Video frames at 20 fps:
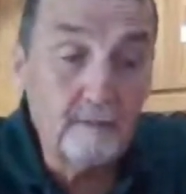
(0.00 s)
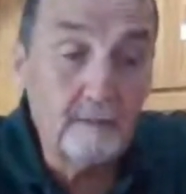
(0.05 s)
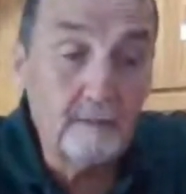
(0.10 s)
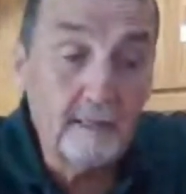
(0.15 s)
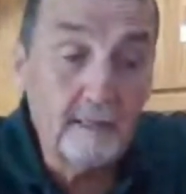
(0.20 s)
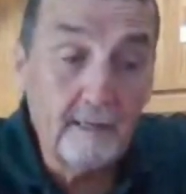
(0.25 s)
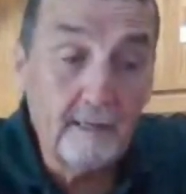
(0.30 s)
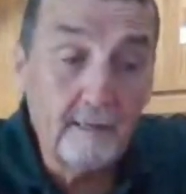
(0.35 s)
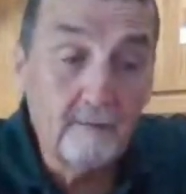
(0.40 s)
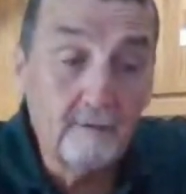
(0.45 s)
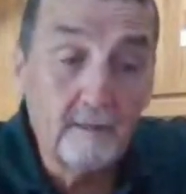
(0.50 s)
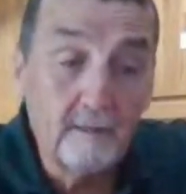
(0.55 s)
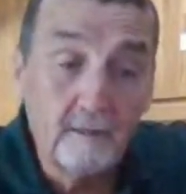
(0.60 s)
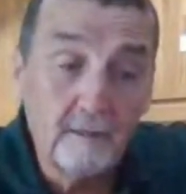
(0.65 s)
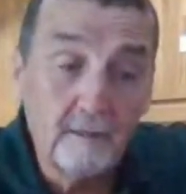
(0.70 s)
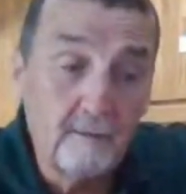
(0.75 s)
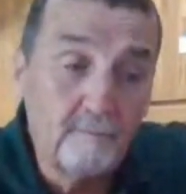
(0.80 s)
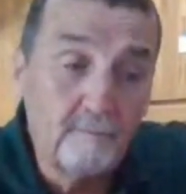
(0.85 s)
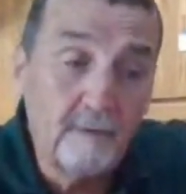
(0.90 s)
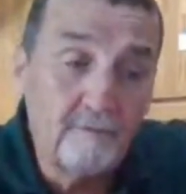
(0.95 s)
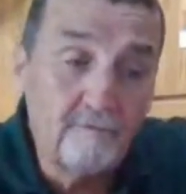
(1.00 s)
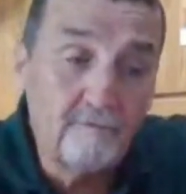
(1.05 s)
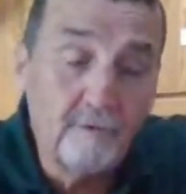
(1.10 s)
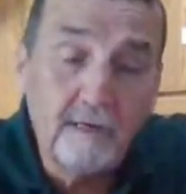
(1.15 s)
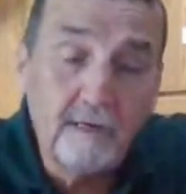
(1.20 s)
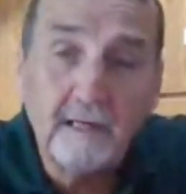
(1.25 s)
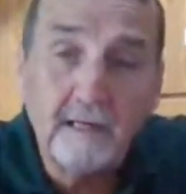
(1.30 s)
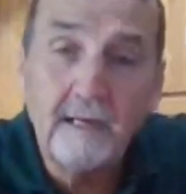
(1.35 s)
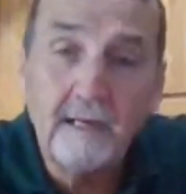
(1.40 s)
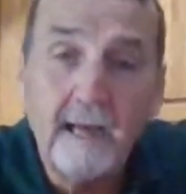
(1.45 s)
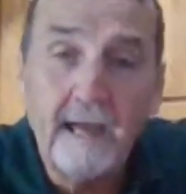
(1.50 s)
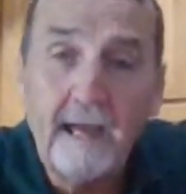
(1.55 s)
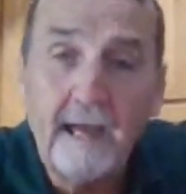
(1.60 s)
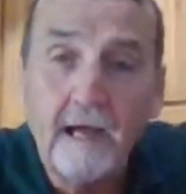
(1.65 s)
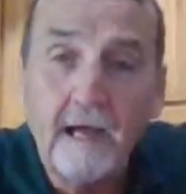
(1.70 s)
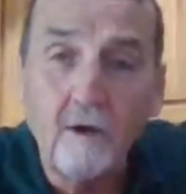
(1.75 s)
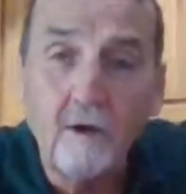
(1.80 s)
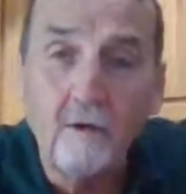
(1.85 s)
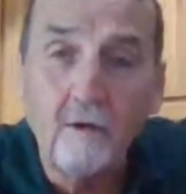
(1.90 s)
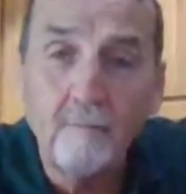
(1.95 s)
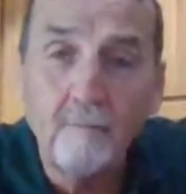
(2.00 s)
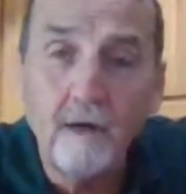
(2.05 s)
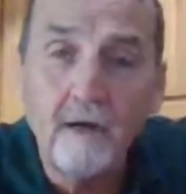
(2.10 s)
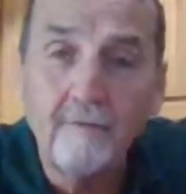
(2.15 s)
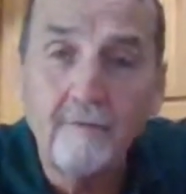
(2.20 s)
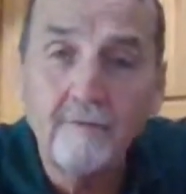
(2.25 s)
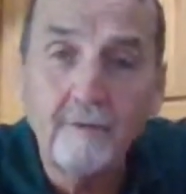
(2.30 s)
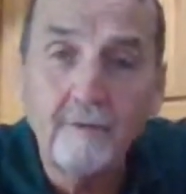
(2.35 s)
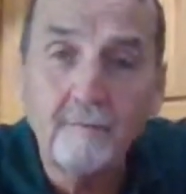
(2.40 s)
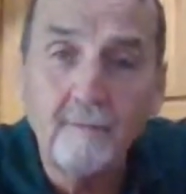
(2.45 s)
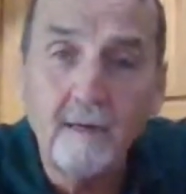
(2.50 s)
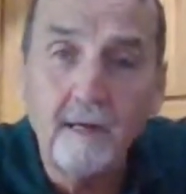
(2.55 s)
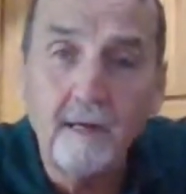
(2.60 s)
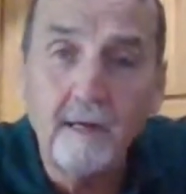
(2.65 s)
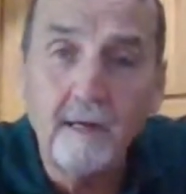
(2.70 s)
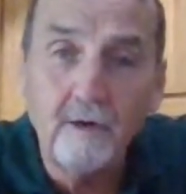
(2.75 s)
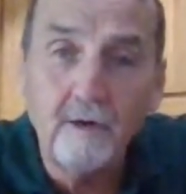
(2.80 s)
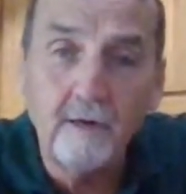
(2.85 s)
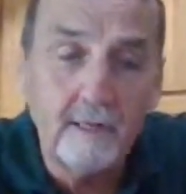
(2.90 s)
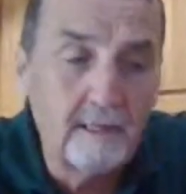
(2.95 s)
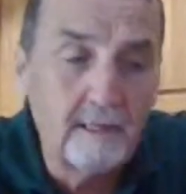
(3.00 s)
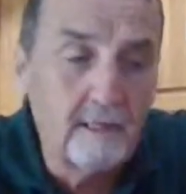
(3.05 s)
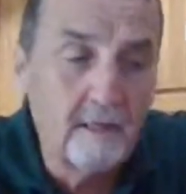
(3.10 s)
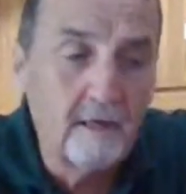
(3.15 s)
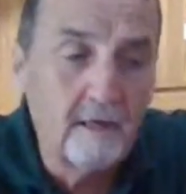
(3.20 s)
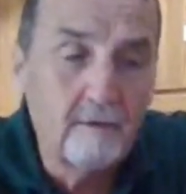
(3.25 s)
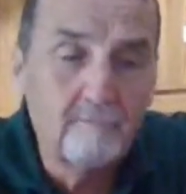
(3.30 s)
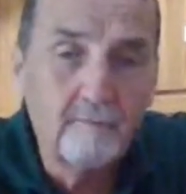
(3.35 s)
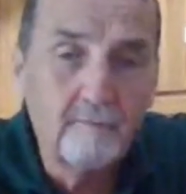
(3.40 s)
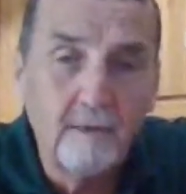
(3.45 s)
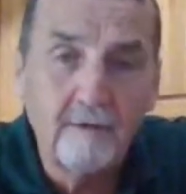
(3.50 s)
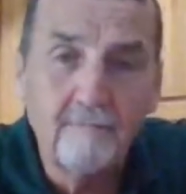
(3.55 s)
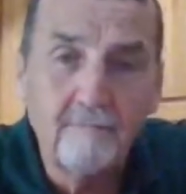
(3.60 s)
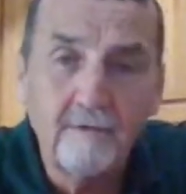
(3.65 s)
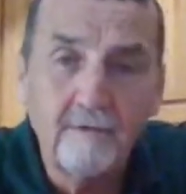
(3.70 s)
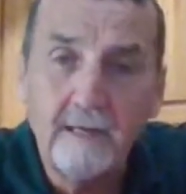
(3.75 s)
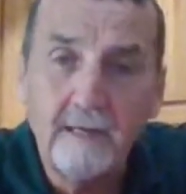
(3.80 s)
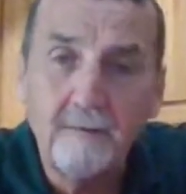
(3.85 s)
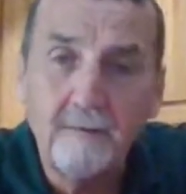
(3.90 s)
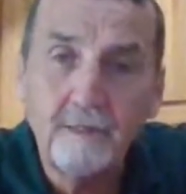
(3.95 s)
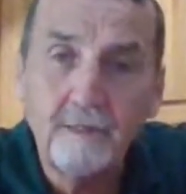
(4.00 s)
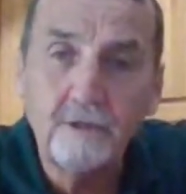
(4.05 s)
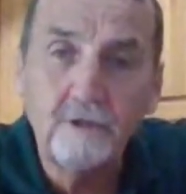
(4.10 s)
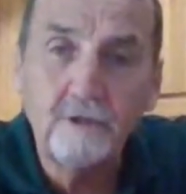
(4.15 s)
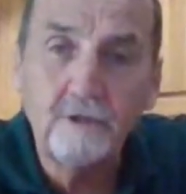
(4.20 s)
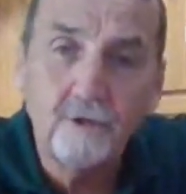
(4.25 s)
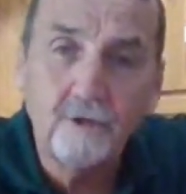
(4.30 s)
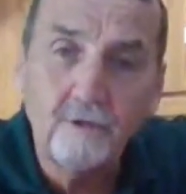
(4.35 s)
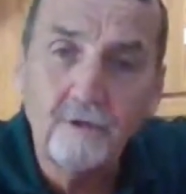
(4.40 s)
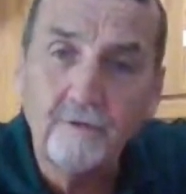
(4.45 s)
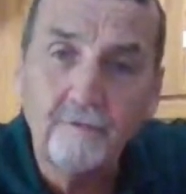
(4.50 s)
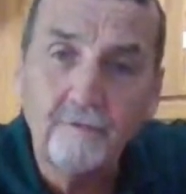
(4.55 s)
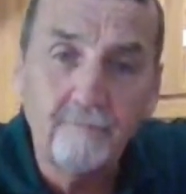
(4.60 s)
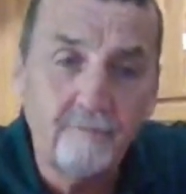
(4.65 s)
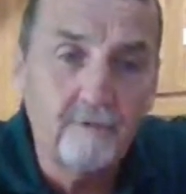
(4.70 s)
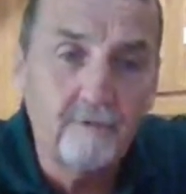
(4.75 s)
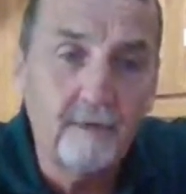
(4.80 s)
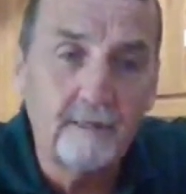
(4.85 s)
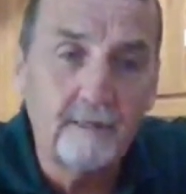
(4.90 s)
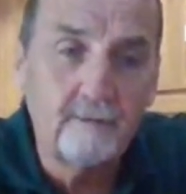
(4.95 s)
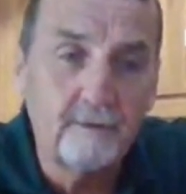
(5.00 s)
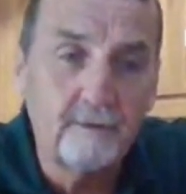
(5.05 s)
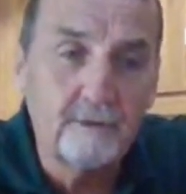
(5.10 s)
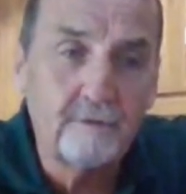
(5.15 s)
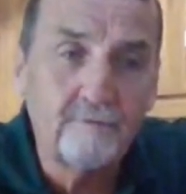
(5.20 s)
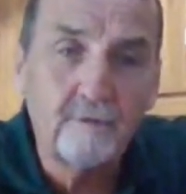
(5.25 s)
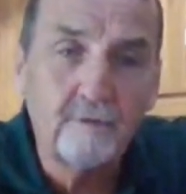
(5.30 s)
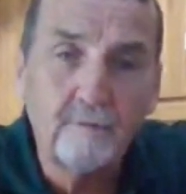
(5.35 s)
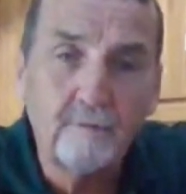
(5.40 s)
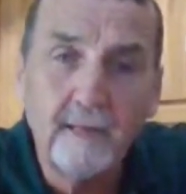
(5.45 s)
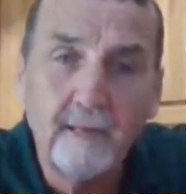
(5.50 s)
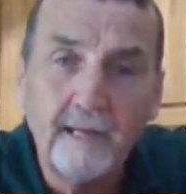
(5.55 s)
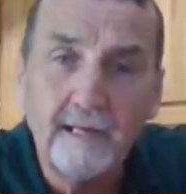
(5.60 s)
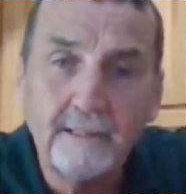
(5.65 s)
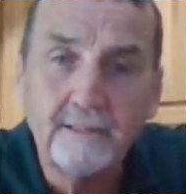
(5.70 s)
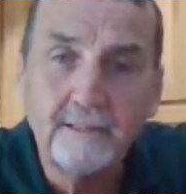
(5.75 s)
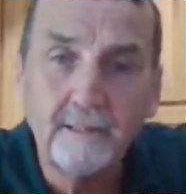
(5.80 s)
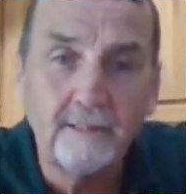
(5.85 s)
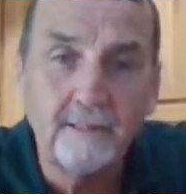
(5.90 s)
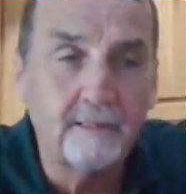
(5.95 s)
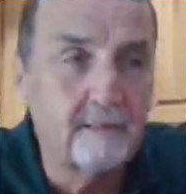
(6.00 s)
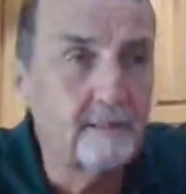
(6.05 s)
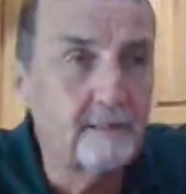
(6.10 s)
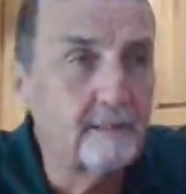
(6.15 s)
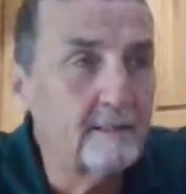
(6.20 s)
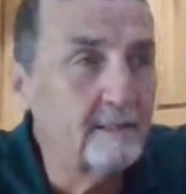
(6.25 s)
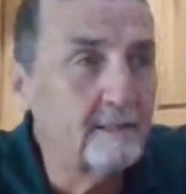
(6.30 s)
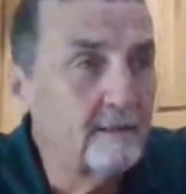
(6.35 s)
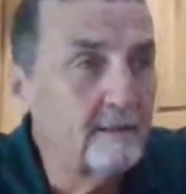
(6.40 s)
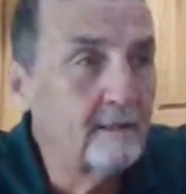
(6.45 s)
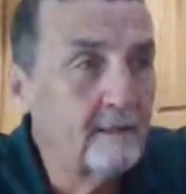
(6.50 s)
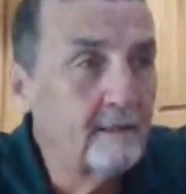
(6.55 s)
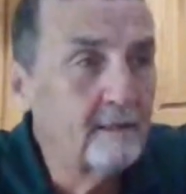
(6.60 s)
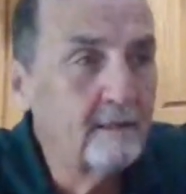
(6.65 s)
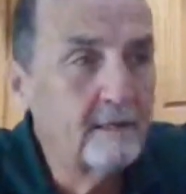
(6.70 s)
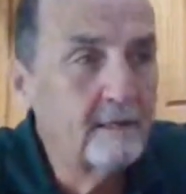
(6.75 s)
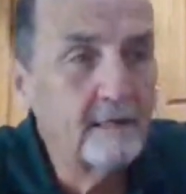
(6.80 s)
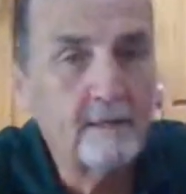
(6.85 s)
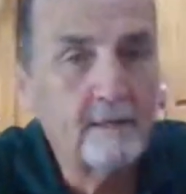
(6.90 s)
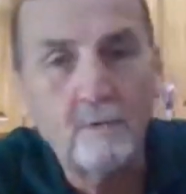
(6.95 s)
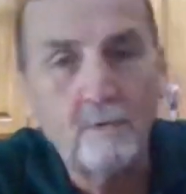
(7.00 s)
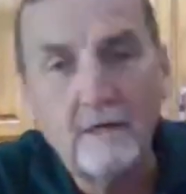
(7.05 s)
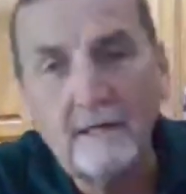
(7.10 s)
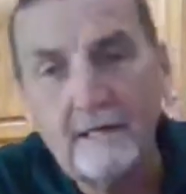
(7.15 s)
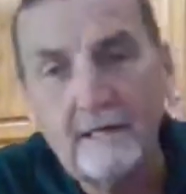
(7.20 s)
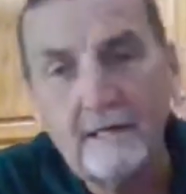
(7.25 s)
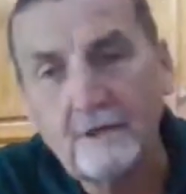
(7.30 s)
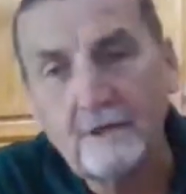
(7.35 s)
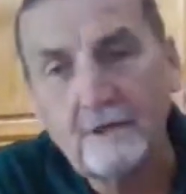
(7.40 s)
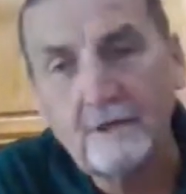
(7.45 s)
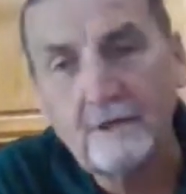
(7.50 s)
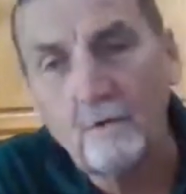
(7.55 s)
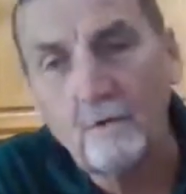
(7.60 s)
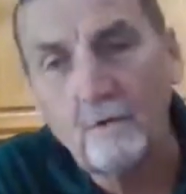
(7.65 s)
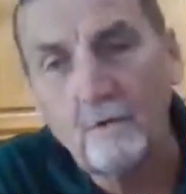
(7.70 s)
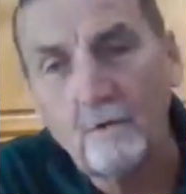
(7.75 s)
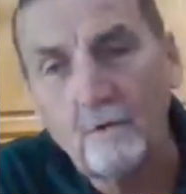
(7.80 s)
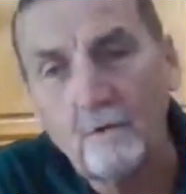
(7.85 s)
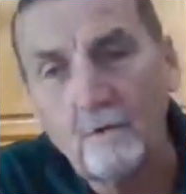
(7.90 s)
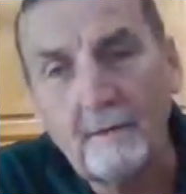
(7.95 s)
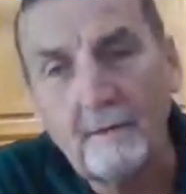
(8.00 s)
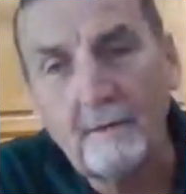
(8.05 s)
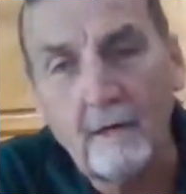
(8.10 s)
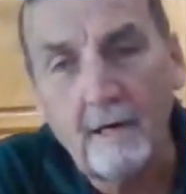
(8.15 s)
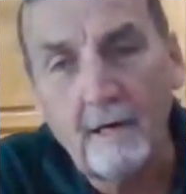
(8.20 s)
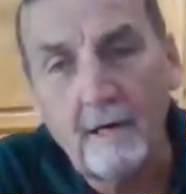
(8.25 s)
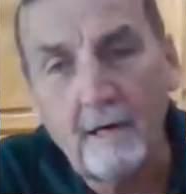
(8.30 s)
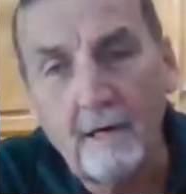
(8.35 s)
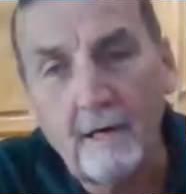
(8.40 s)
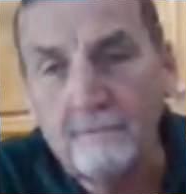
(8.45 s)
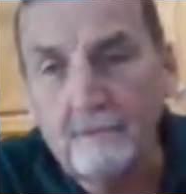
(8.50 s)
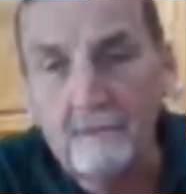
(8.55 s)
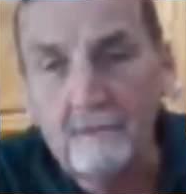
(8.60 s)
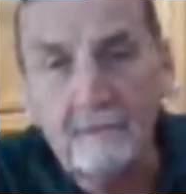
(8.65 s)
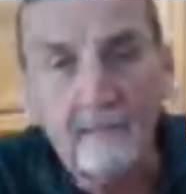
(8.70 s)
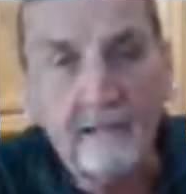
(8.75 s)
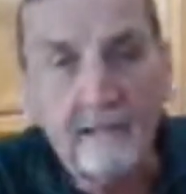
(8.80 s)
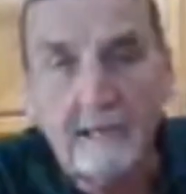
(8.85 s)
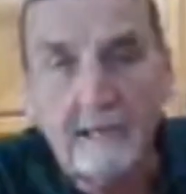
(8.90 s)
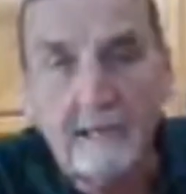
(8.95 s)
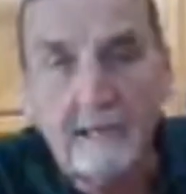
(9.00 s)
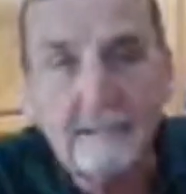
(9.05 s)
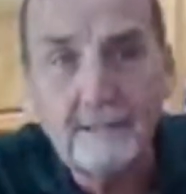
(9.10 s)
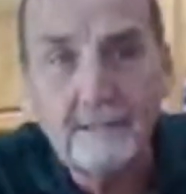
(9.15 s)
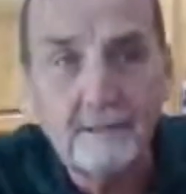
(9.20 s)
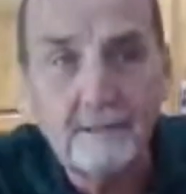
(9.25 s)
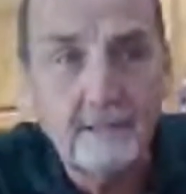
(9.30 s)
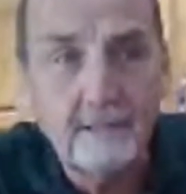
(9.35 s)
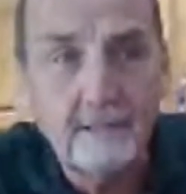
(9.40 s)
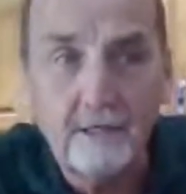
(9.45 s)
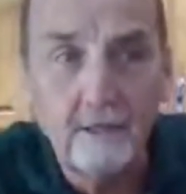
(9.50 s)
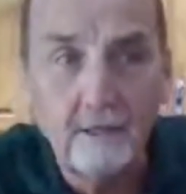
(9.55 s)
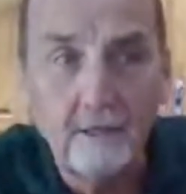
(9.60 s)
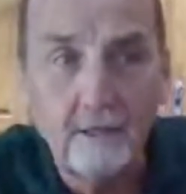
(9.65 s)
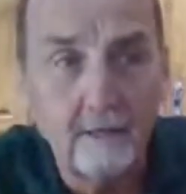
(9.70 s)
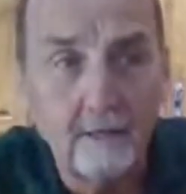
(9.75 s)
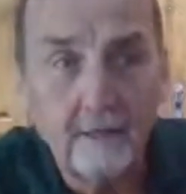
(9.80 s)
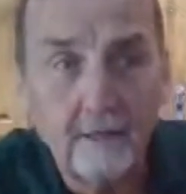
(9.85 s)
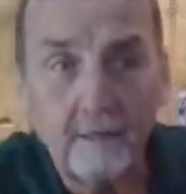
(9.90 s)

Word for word: they, uh, my friend Hal Povenmire. He loved my family and children. He was from NASA, and he he went next door to my mom's and dad's and said, "Look,"